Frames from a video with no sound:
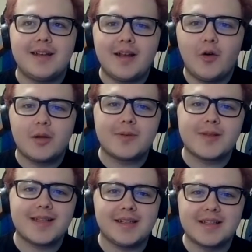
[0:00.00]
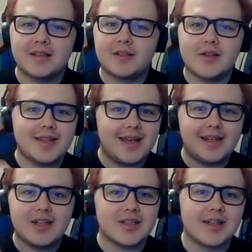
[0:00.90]
Yeah, all the proceedings can go to the
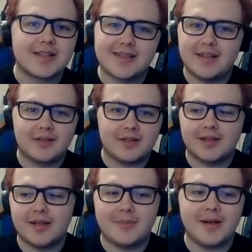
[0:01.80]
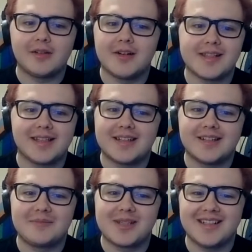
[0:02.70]
NHS because they're not going to get a pay rise
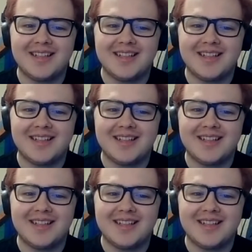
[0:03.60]
anytime soon.